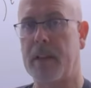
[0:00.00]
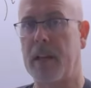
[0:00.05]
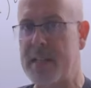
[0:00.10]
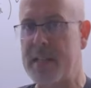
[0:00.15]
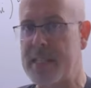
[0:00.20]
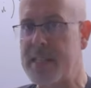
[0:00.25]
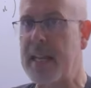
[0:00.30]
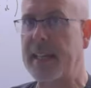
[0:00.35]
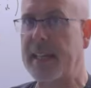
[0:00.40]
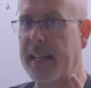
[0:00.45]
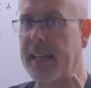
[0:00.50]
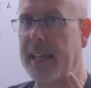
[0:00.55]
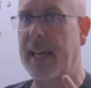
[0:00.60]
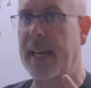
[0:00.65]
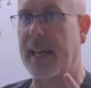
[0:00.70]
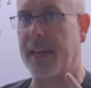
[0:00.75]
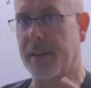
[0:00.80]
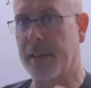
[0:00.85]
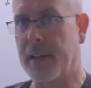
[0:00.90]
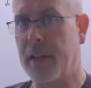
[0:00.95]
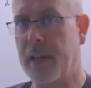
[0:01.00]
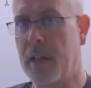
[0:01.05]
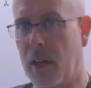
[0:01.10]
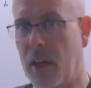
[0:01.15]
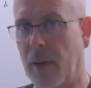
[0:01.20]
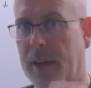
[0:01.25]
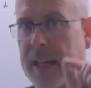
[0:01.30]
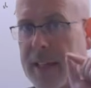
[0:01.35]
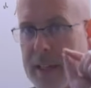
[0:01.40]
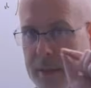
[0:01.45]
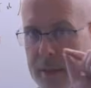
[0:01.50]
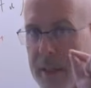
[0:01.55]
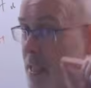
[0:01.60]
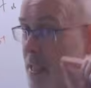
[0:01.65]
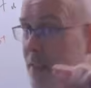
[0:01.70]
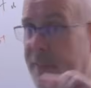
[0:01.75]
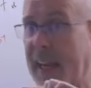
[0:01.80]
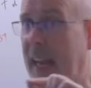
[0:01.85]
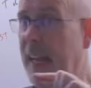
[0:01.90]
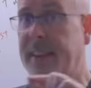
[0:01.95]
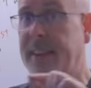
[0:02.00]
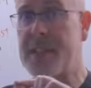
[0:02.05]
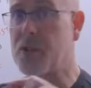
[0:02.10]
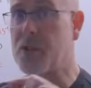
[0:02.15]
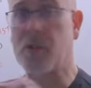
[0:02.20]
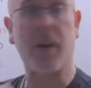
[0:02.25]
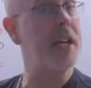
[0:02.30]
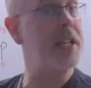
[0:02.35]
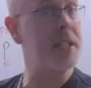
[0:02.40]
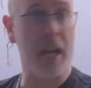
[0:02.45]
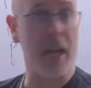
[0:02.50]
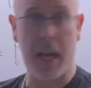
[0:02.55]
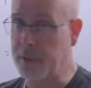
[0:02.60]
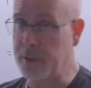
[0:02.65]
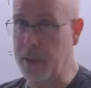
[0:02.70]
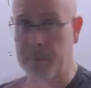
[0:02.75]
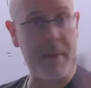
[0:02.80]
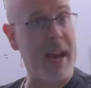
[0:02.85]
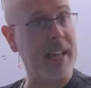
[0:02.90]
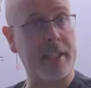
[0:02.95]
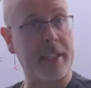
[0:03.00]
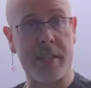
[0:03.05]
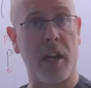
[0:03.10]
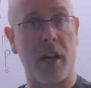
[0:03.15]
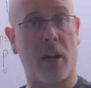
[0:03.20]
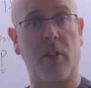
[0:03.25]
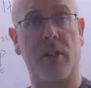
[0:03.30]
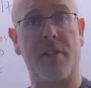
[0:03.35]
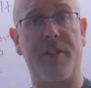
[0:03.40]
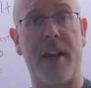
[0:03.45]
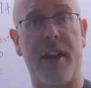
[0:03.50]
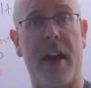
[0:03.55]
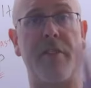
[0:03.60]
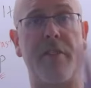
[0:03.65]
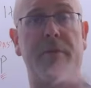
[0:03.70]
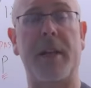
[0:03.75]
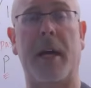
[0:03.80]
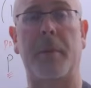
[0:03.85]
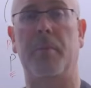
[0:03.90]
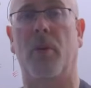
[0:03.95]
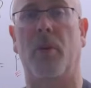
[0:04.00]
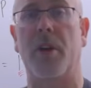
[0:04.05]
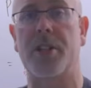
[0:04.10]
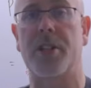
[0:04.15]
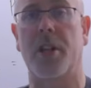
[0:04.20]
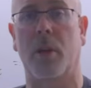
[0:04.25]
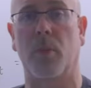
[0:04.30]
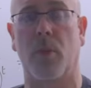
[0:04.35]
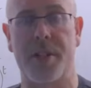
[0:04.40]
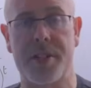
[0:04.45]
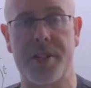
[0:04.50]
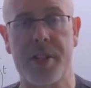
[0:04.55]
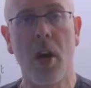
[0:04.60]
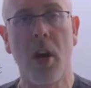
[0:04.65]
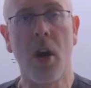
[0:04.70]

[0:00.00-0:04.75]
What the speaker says: Let me say that again. Okay, because if you get this right, the method's not going to vary from that point onwards.